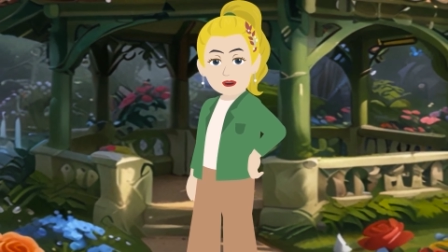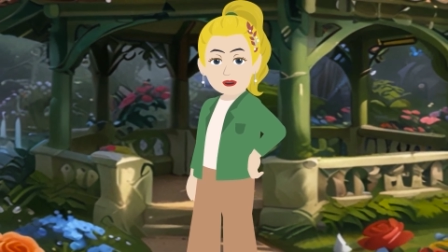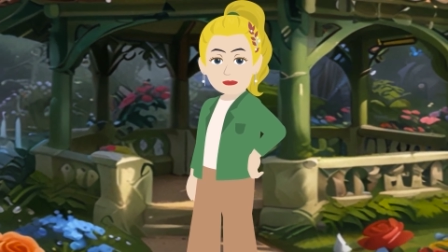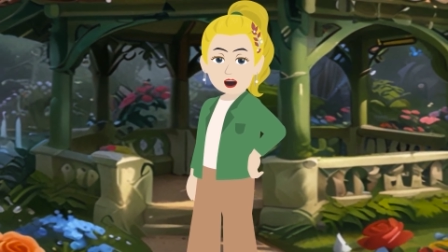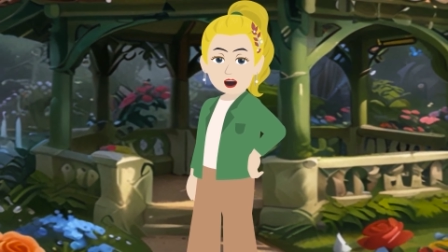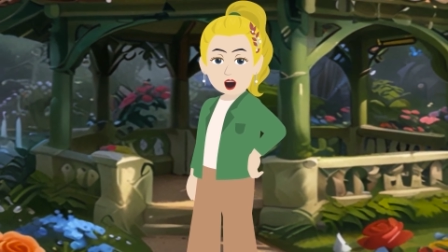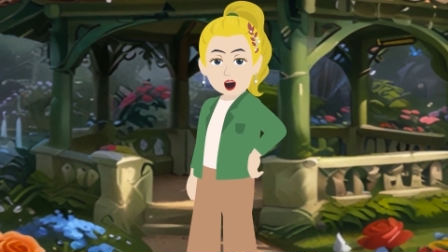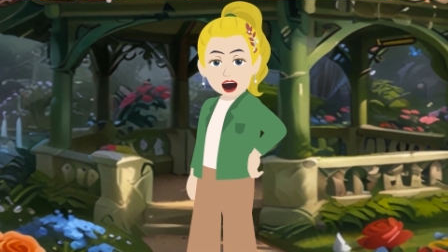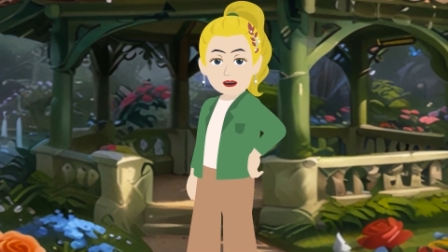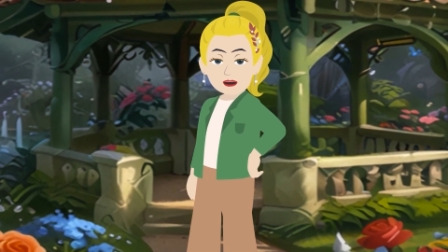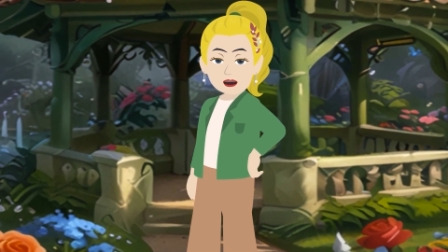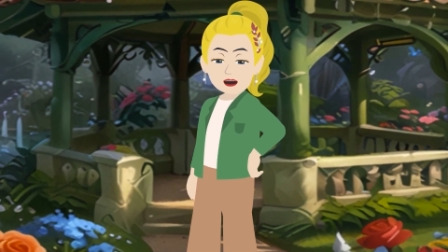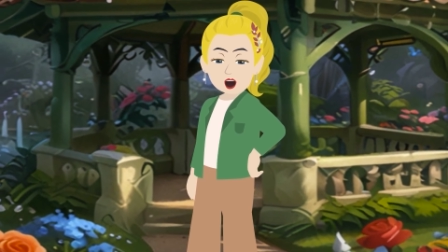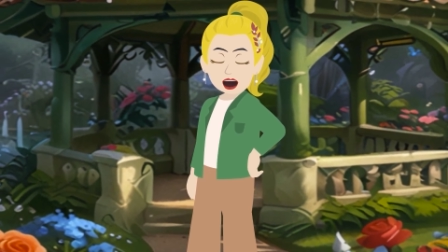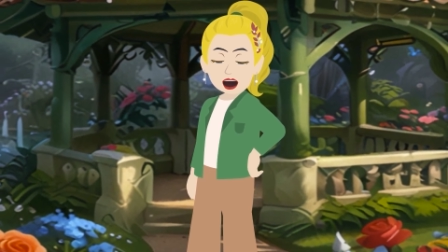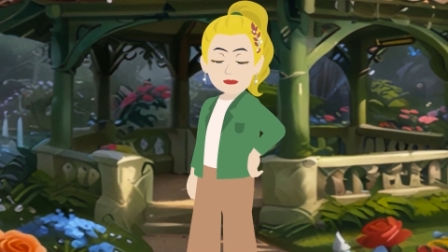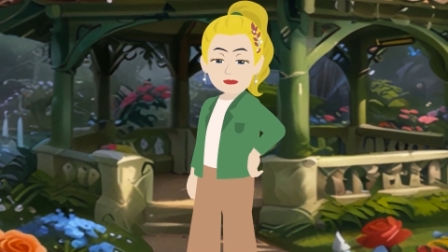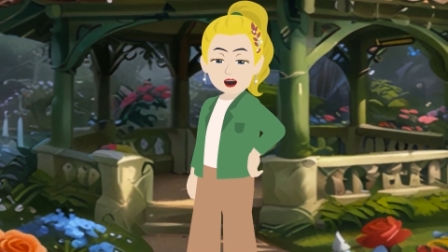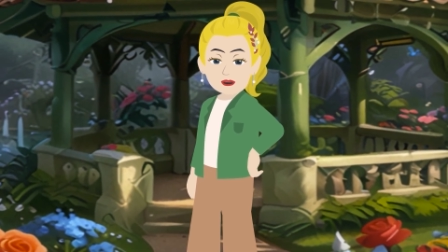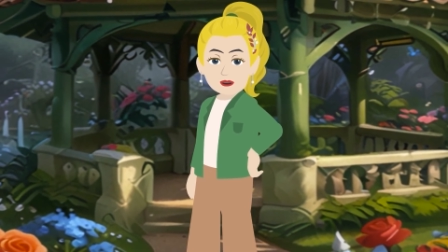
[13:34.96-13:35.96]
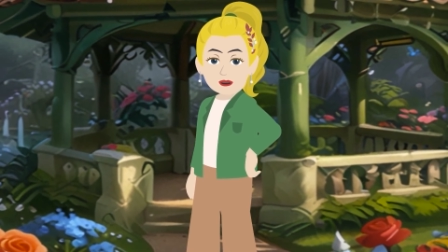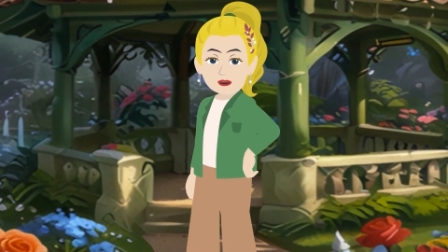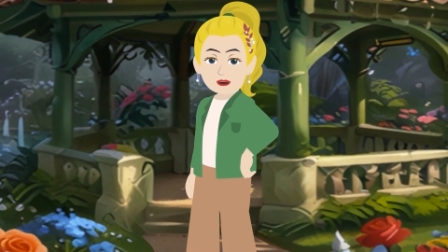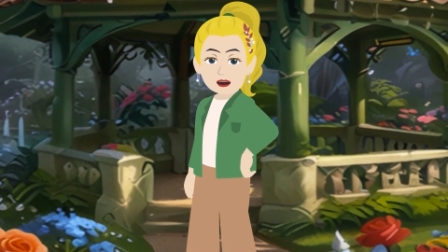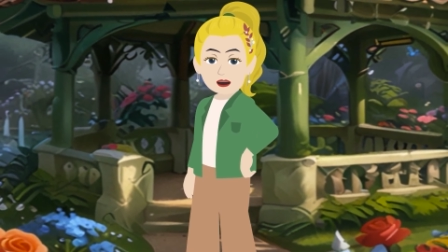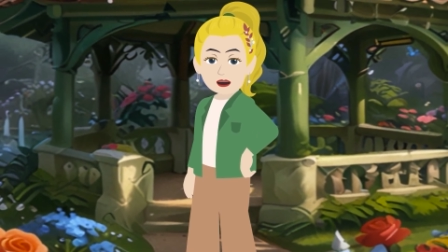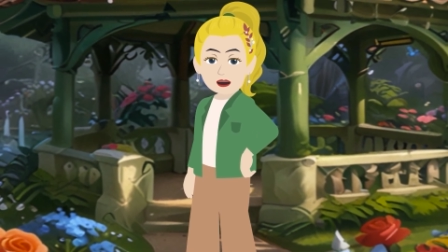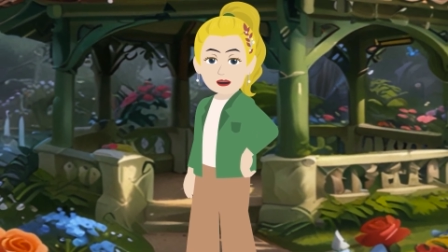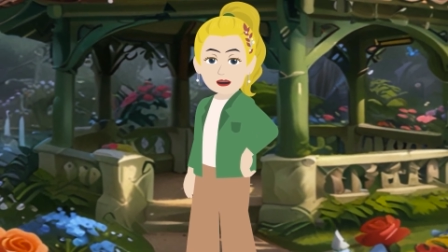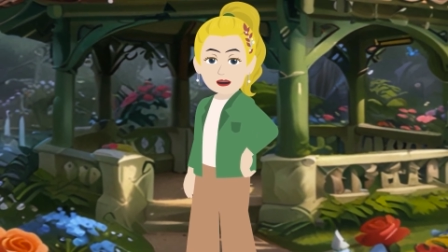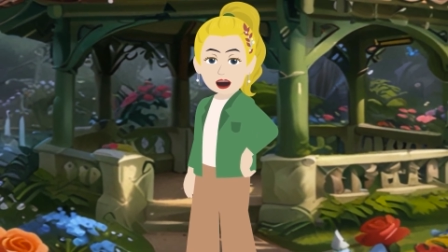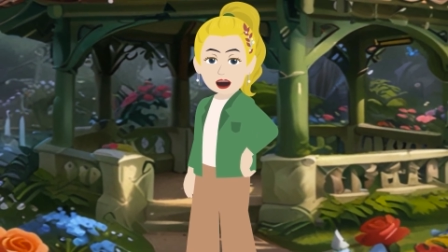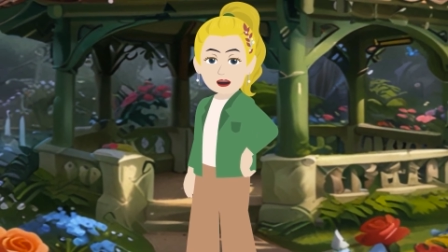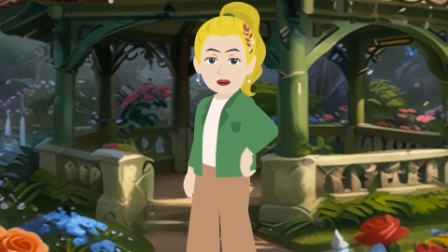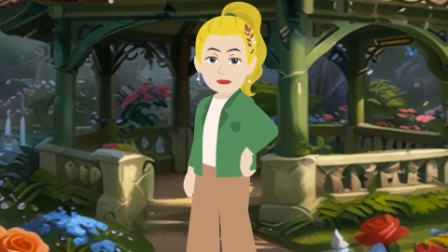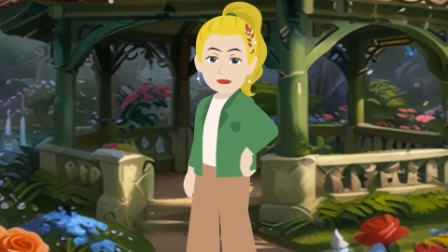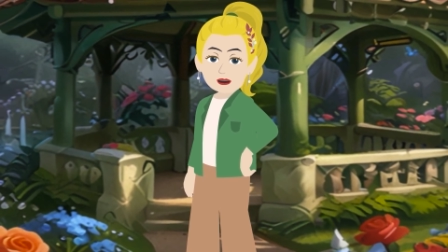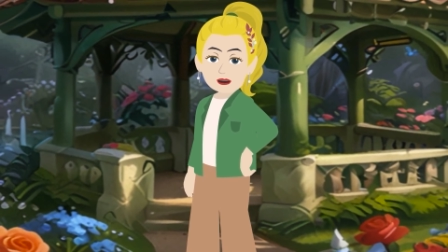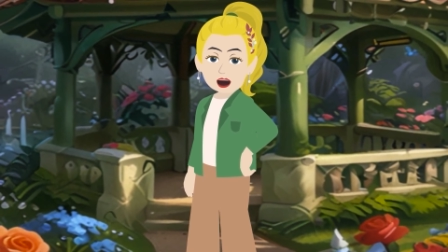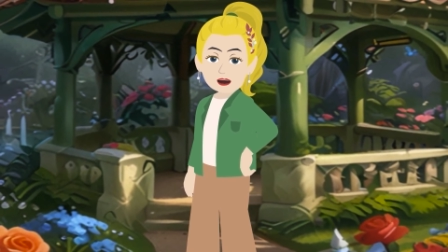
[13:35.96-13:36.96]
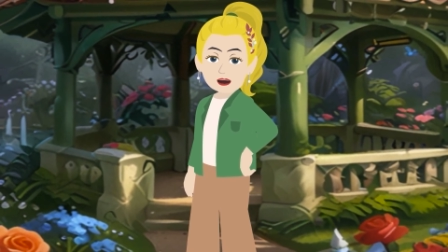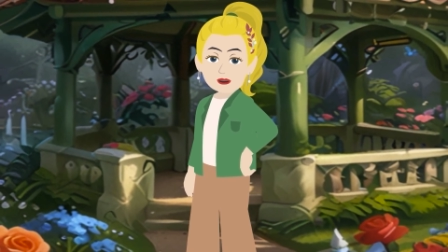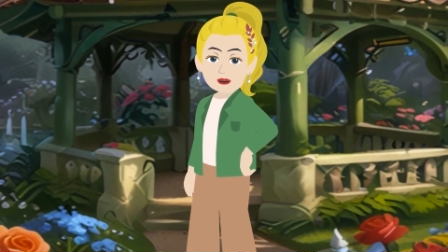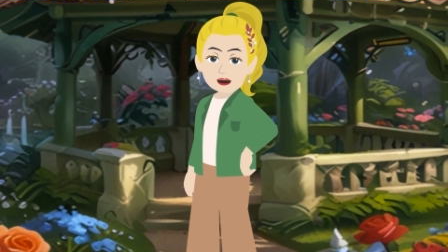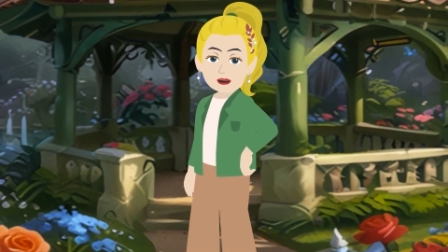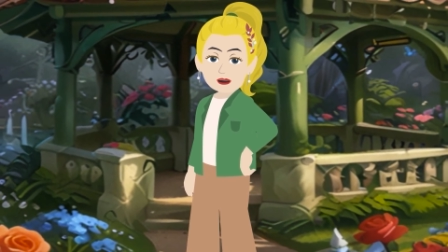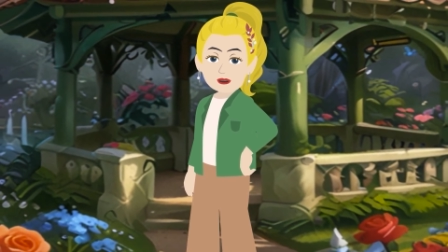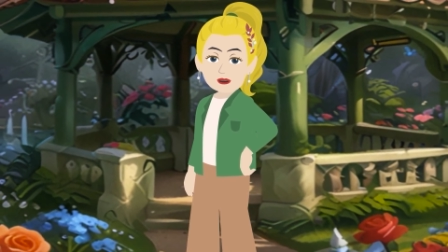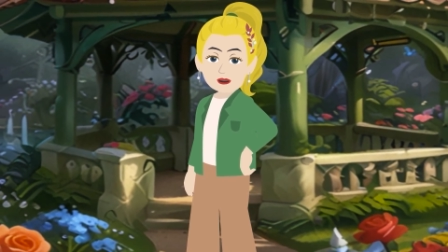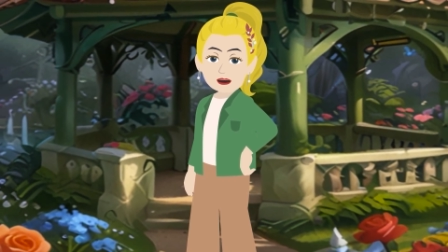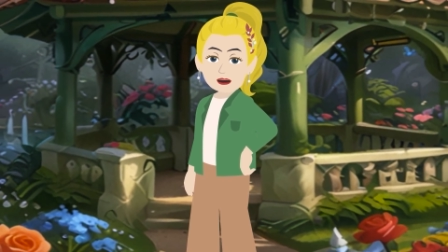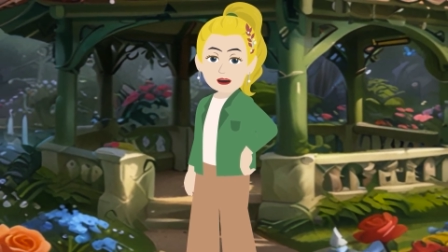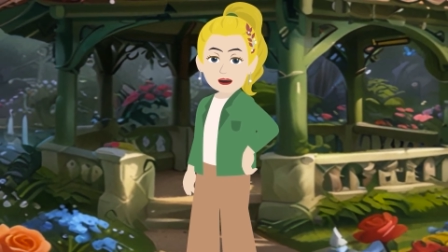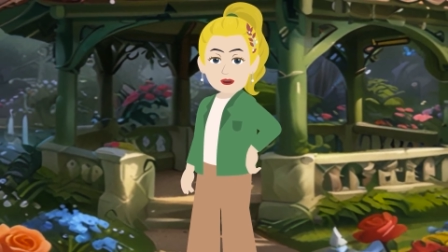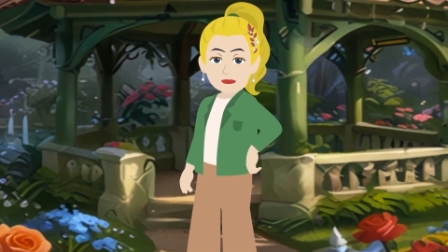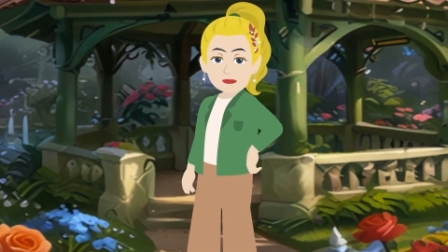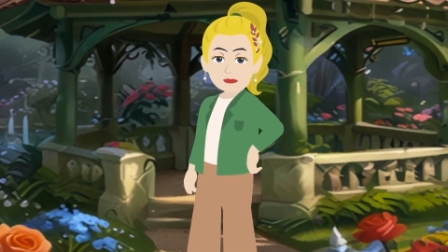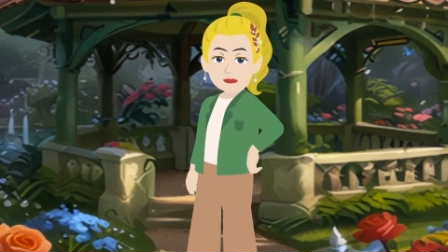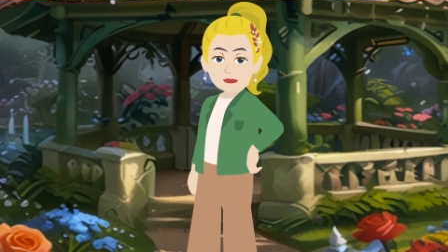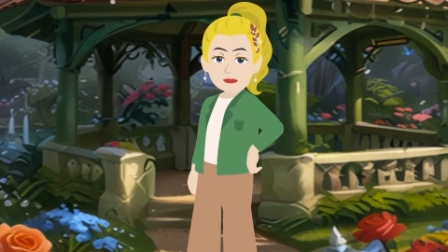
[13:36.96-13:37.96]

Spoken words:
It is delicious to come together with those like you